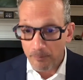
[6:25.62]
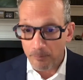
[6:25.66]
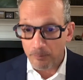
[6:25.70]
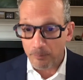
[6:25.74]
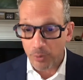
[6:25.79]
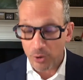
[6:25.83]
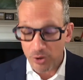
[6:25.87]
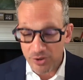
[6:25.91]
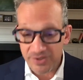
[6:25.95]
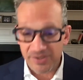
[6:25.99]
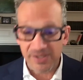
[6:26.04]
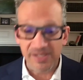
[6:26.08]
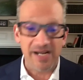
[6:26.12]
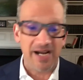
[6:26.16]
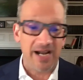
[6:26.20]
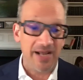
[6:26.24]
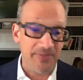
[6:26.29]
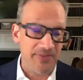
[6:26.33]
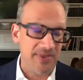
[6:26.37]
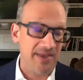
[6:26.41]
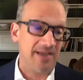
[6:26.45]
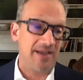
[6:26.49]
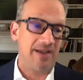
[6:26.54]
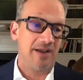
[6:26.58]
Personally, I
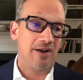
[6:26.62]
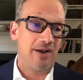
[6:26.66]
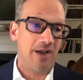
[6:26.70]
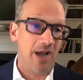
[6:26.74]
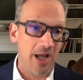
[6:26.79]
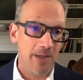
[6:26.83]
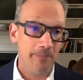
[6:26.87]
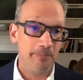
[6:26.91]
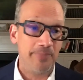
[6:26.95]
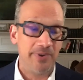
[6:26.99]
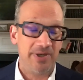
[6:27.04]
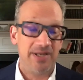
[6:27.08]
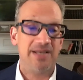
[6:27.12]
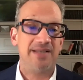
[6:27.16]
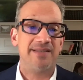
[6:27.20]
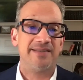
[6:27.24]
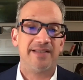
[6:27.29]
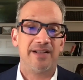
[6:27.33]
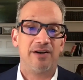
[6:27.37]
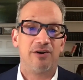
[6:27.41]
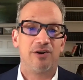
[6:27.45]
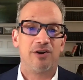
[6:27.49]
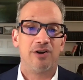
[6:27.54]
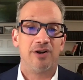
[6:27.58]
think companies
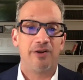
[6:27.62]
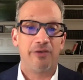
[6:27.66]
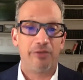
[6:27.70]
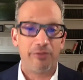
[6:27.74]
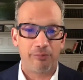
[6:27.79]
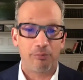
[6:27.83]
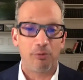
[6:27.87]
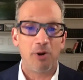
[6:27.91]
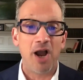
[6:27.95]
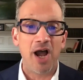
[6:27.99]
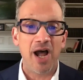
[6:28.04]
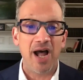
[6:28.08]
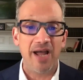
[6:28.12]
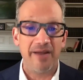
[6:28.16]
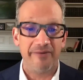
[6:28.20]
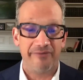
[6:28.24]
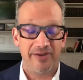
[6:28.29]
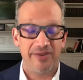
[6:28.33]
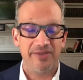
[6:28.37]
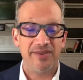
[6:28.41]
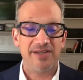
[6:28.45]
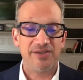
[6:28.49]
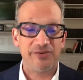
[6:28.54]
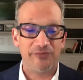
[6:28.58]
that are going to thrive
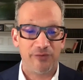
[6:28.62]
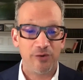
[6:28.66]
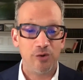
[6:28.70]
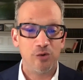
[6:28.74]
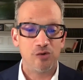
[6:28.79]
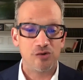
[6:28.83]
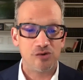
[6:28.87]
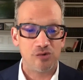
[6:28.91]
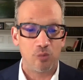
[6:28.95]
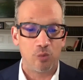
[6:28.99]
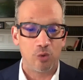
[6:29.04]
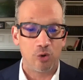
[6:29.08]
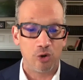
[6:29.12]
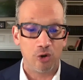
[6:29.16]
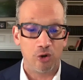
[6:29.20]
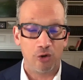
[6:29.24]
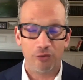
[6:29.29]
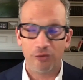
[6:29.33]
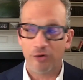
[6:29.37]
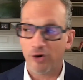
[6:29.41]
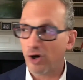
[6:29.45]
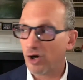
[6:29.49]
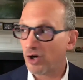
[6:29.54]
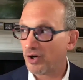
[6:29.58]
in this fused
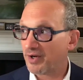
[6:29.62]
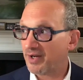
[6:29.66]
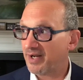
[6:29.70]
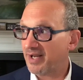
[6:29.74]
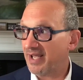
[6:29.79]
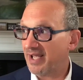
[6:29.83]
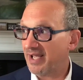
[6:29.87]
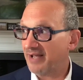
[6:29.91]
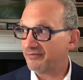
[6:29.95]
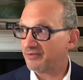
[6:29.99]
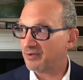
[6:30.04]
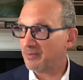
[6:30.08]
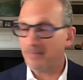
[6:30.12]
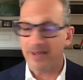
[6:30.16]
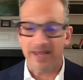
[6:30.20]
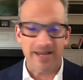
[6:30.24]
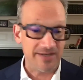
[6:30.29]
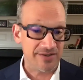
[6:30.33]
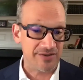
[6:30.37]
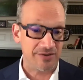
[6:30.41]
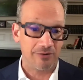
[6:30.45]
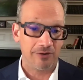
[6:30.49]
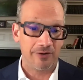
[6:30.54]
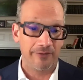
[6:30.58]
world are going to have to
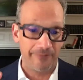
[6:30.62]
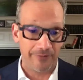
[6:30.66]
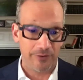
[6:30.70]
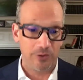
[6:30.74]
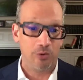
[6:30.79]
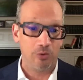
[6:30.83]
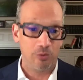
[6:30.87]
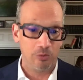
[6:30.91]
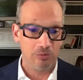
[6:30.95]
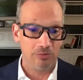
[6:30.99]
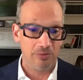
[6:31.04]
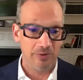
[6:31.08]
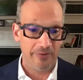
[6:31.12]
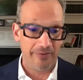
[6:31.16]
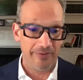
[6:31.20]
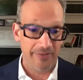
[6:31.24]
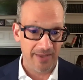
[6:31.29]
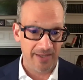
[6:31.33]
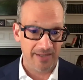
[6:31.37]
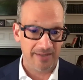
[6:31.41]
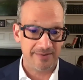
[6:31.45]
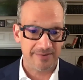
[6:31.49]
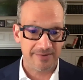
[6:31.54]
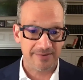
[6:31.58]
master a few
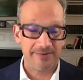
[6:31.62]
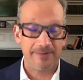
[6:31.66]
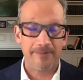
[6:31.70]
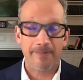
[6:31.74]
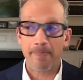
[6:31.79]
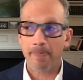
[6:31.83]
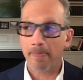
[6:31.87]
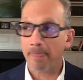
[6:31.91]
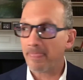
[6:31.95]
things.